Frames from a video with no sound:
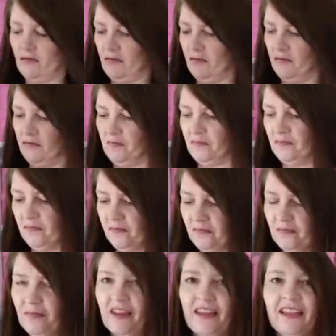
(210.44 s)

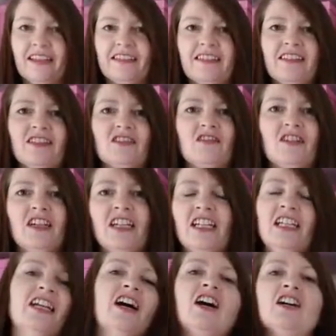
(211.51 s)
This is
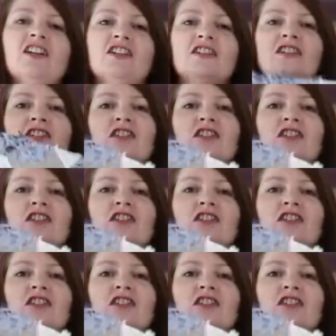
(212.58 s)
really hard to